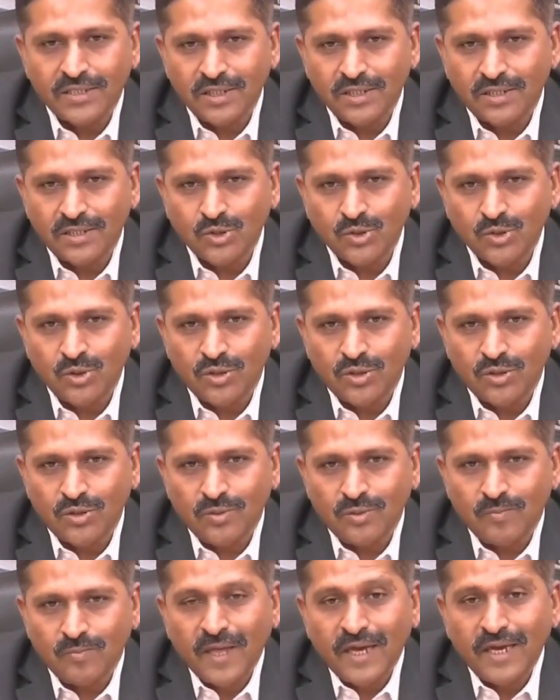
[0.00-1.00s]
and so on.
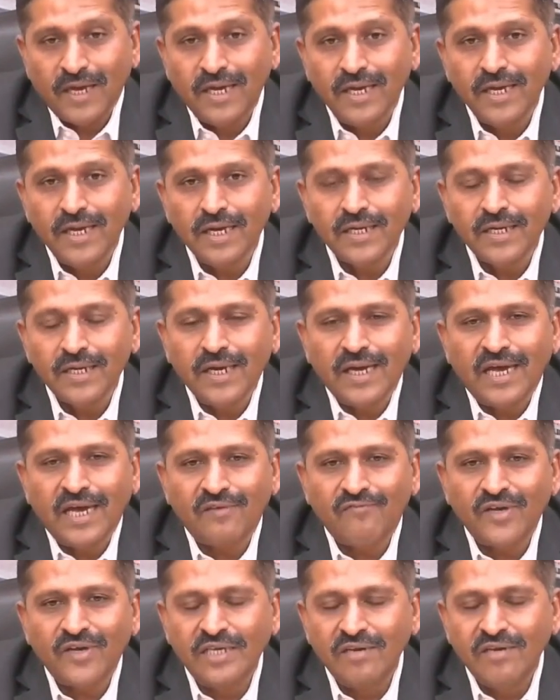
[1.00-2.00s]
Here,
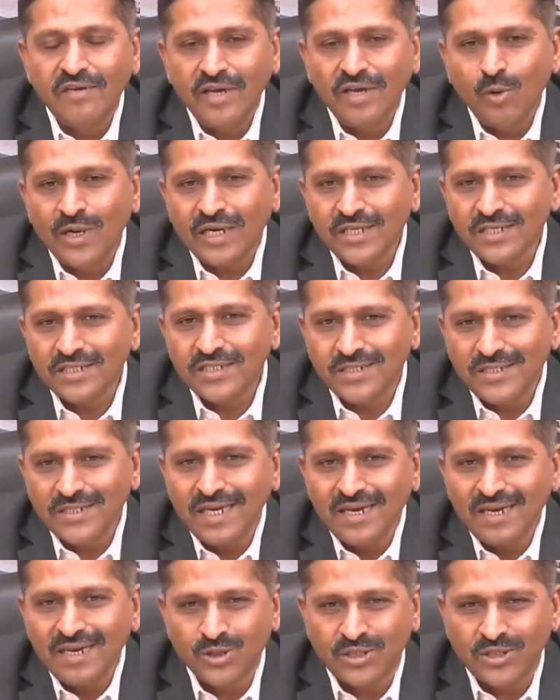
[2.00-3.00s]
effectively, only the steel
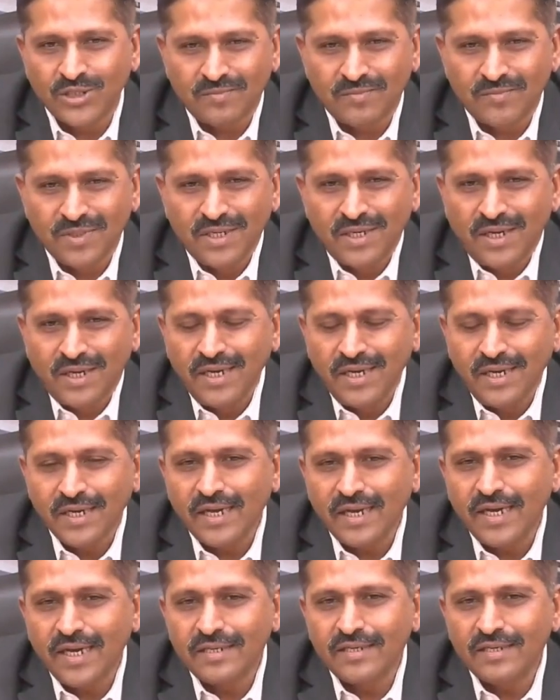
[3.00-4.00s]
goes in. Here
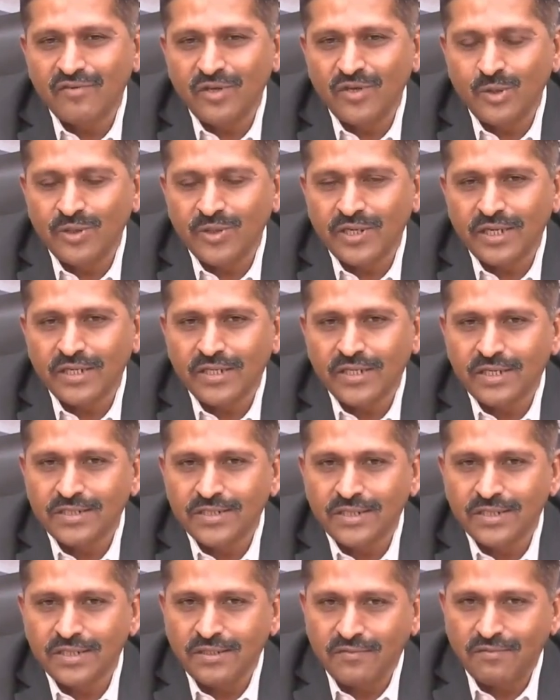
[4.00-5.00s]
again, the revenue
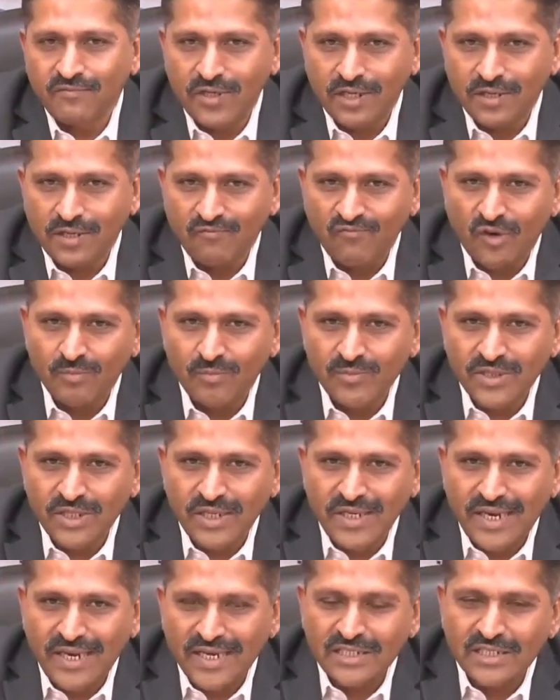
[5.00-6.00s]
recognition, it forms the
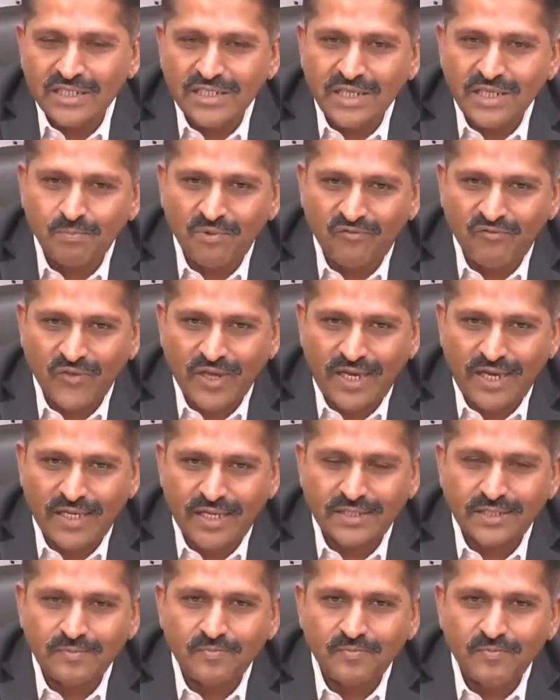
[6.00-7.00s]
next step of the S.